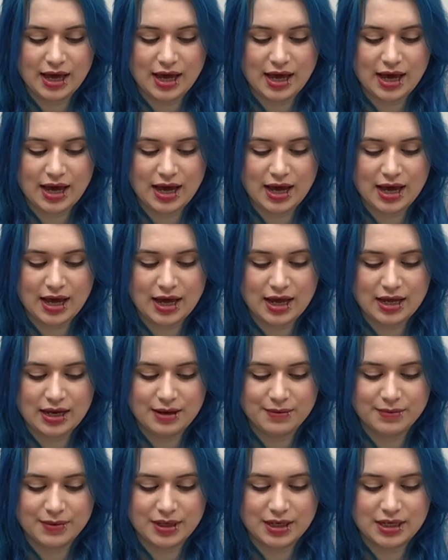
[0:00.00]
and
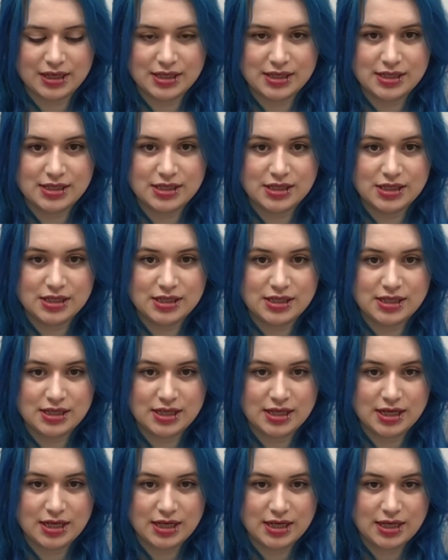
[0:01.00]
I'm going to just
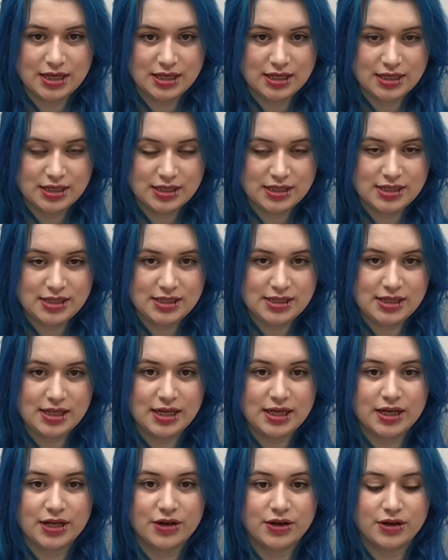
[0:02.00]

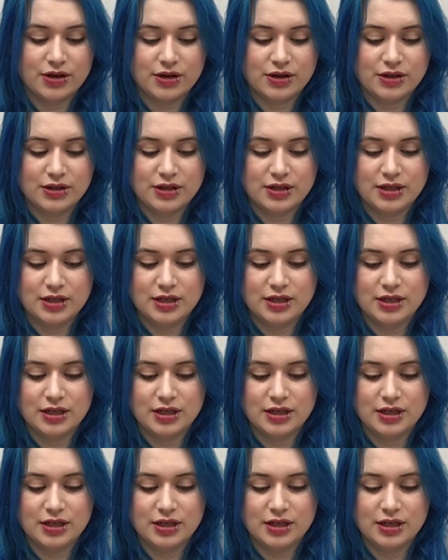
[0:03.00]
stick it on